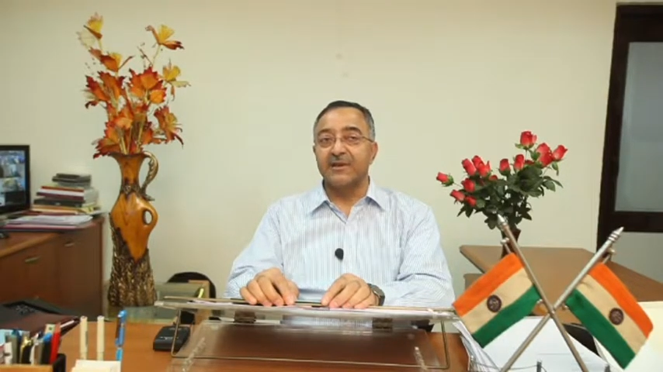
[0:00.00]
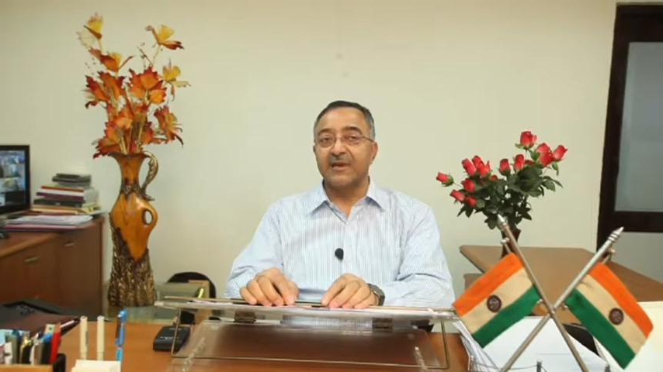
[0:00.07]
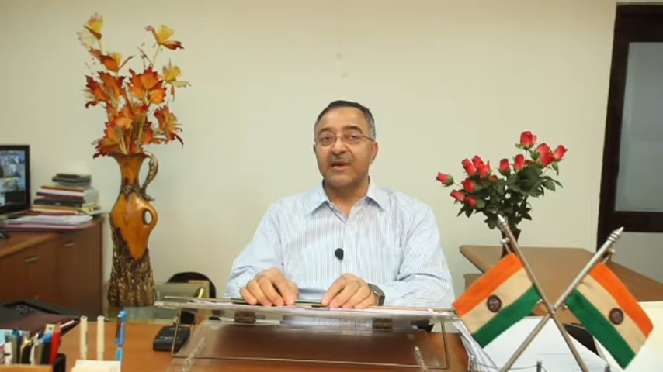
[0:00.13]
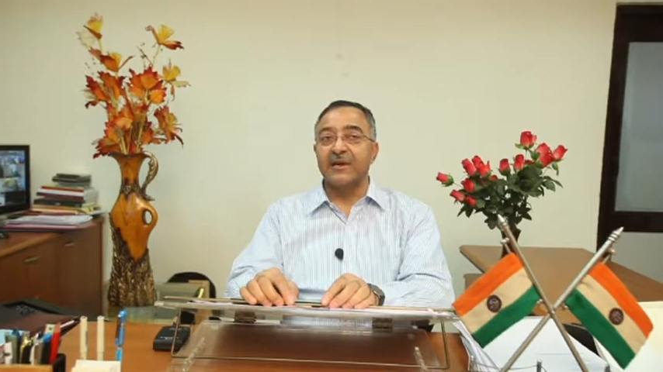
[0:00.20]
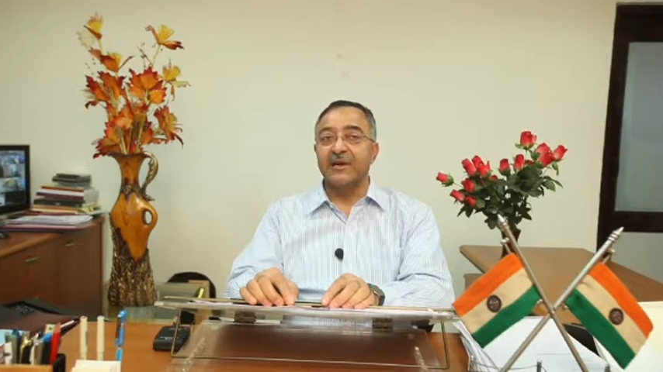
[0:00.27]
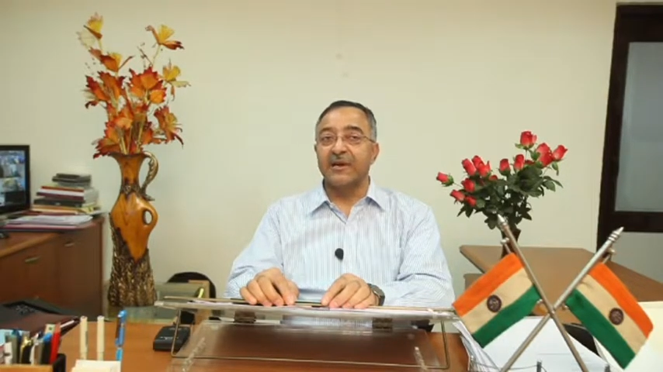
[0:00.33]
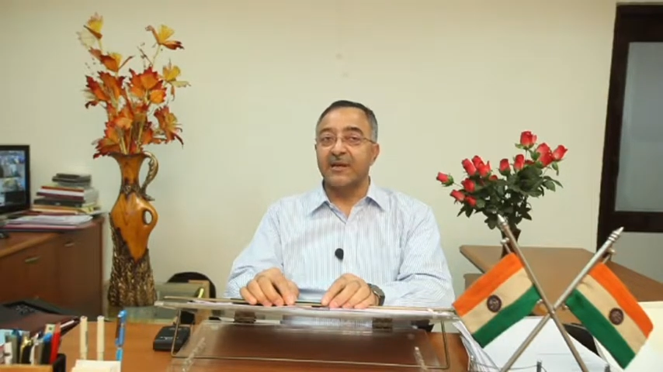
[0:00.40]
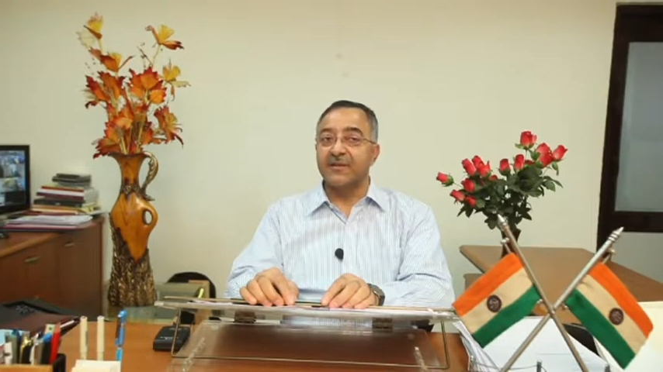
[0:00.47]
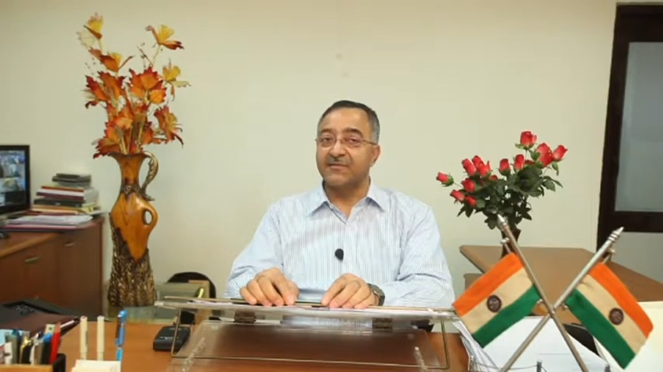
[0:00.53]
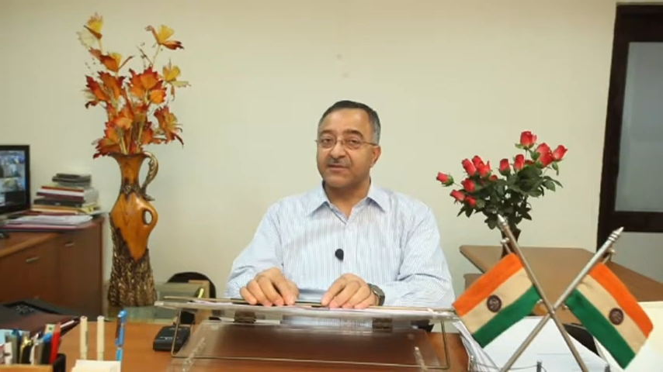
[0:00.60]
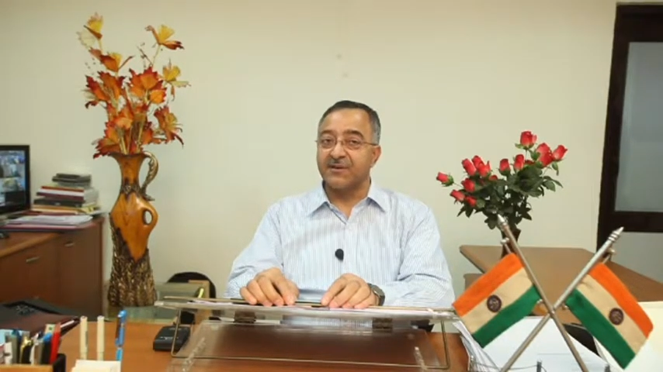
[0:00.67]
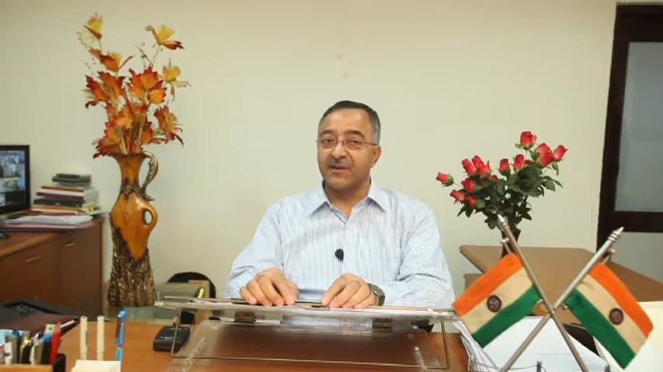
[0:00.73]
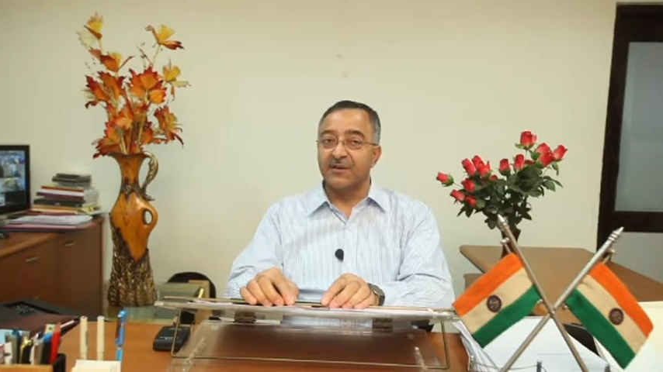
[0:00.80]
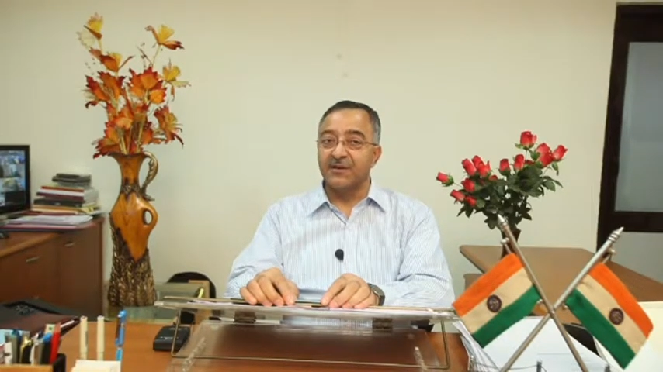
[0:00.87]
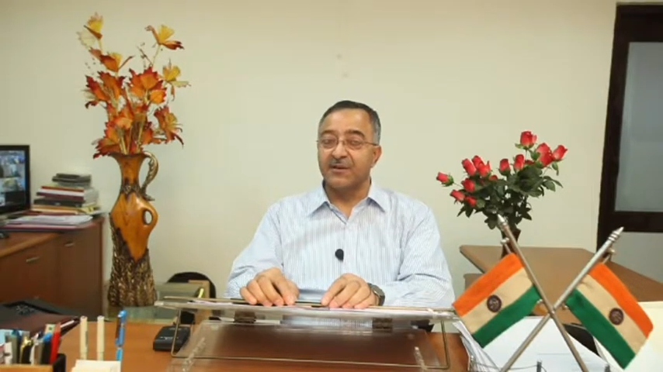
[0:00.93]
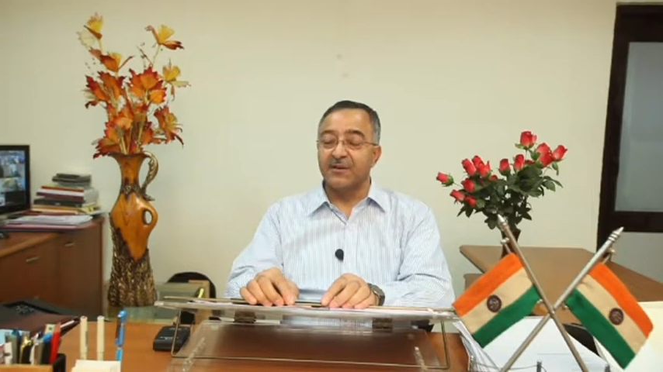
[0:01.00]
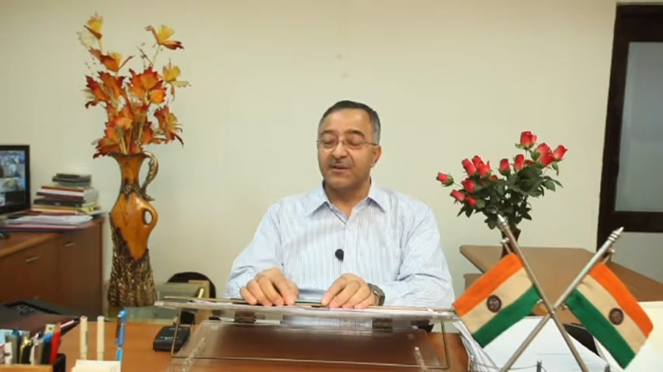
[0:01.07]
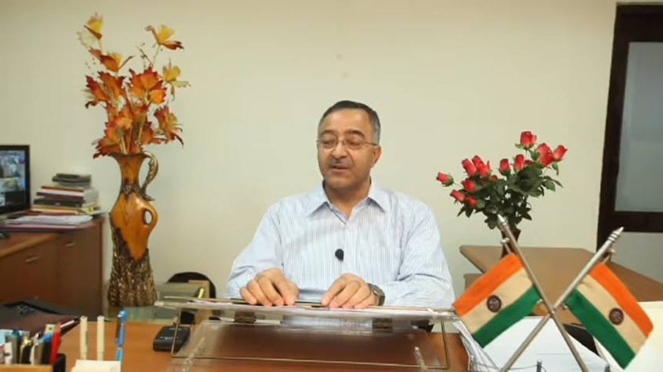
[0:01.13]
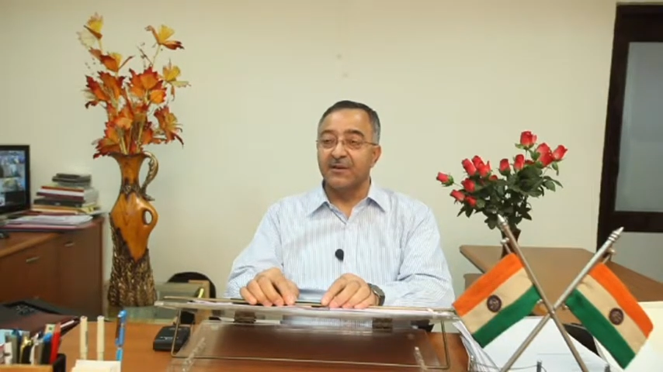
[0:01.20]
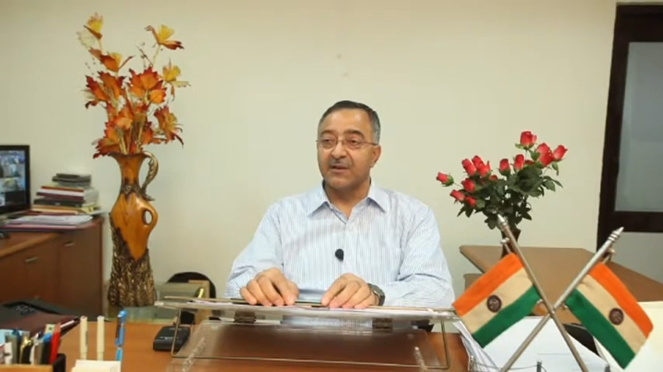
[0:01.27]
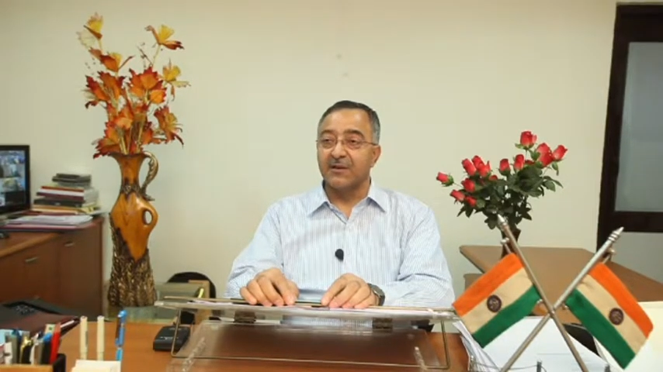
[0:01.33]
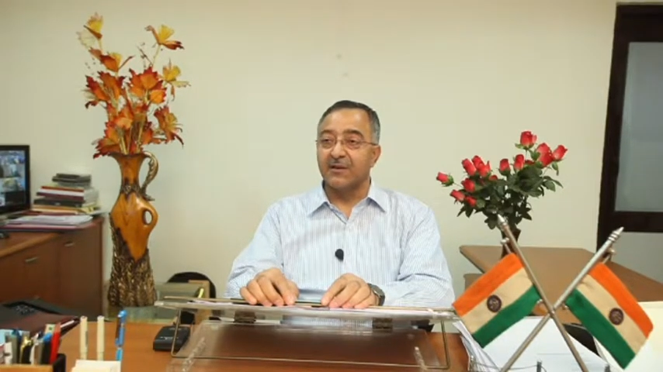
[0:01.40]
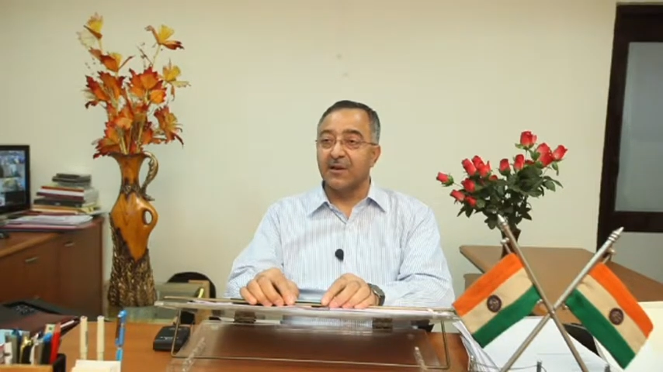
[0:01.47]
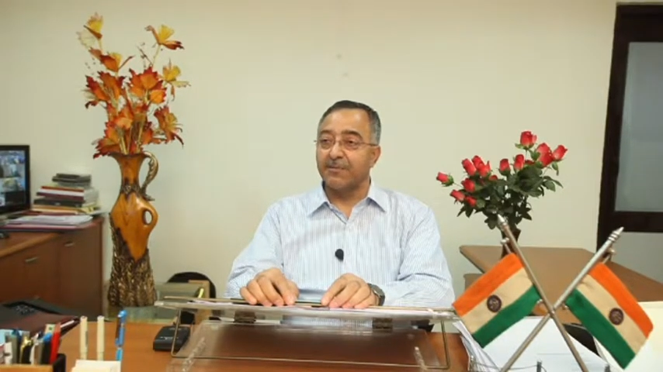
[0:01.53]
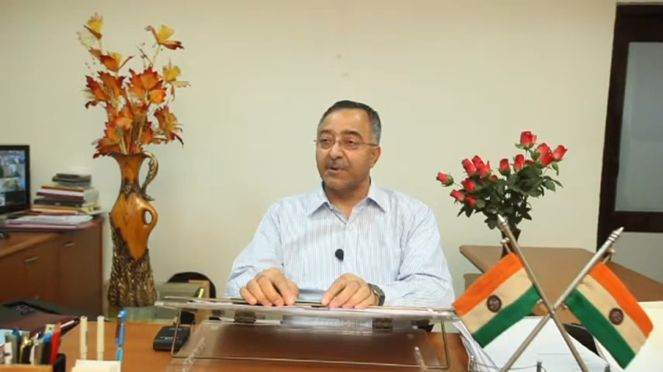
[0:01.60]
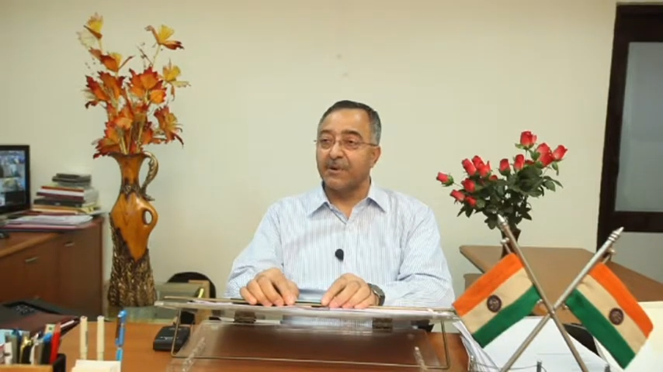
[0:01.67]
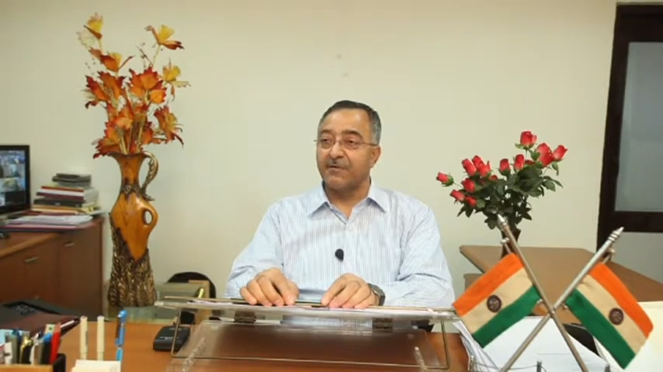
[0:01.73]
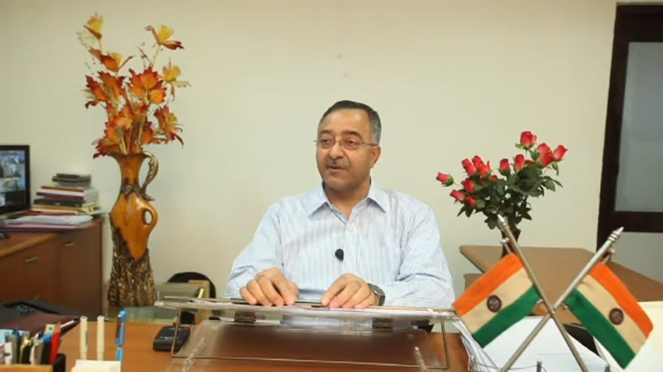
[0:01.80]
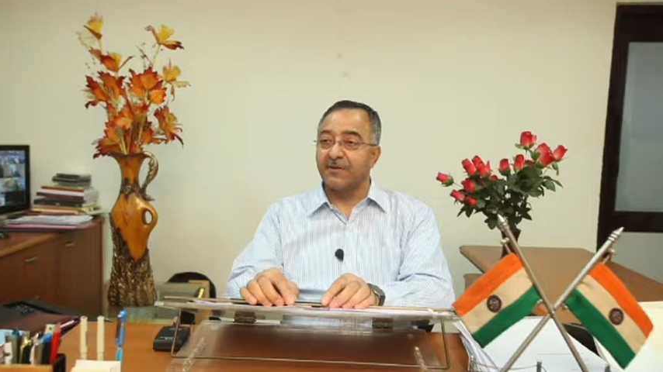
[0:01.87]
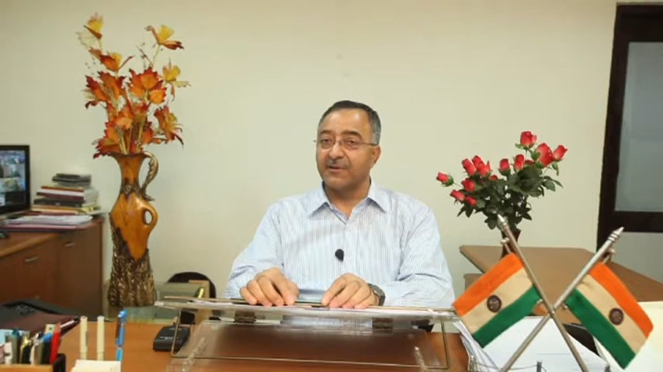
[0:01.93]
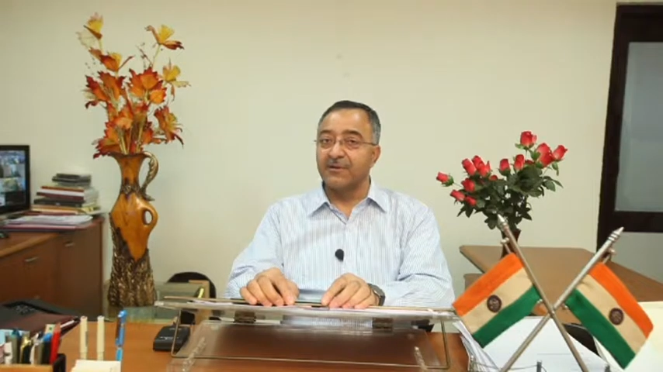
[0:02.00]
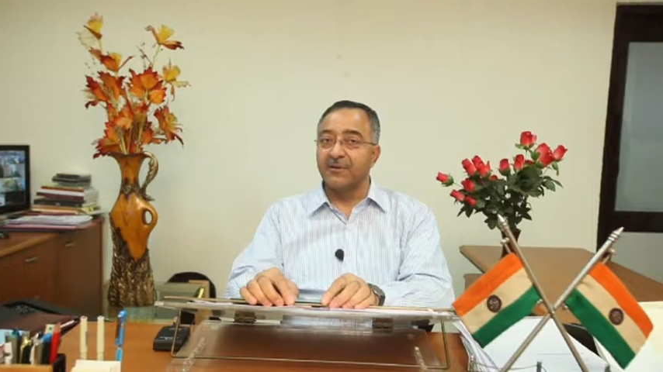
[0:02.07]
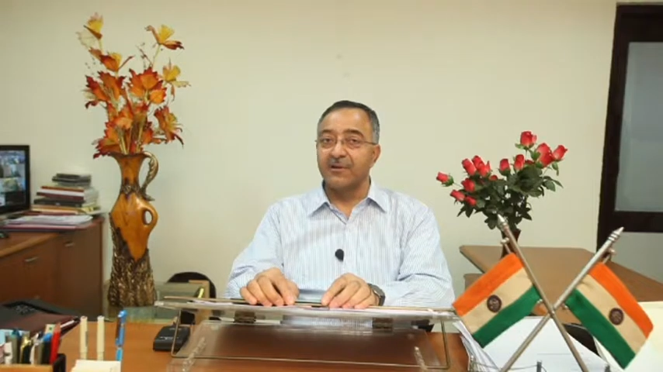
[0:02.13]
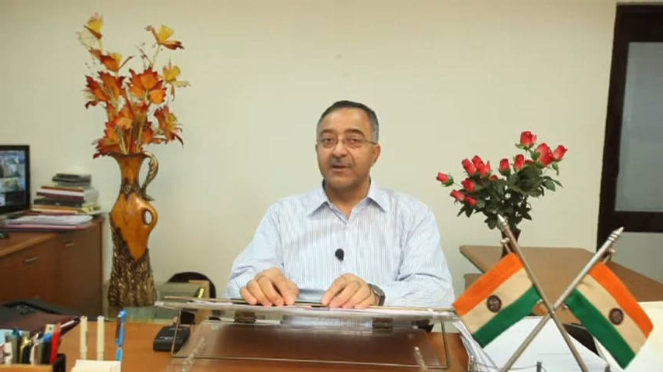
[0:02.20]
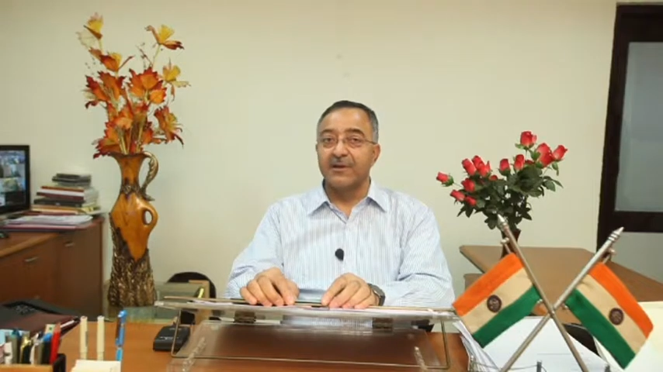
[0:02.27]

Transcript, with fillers: and lifestyle coupled with